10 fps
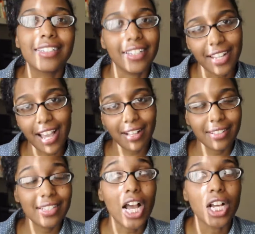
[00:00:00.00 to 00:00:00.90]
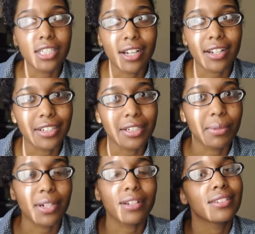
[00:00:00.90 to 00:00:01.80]
Yeah, not a good
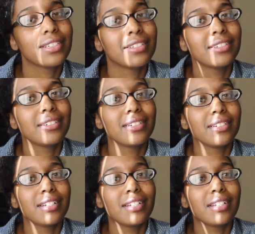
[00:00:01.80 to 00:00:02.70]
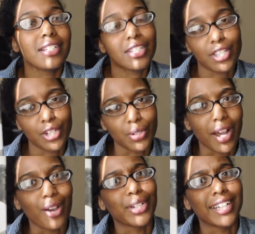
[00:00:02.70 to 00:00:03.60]
book. This is a do
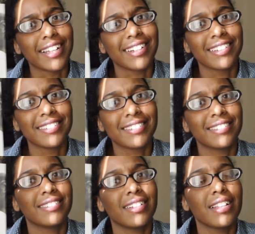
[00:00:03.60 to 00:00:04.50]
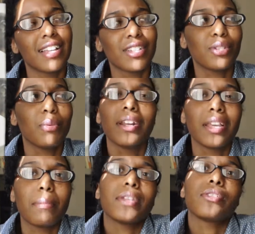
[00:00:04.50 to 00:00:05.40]
not read unless you want to
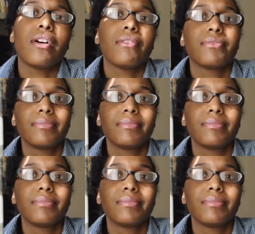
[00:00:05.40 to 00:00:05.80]
get pissed off.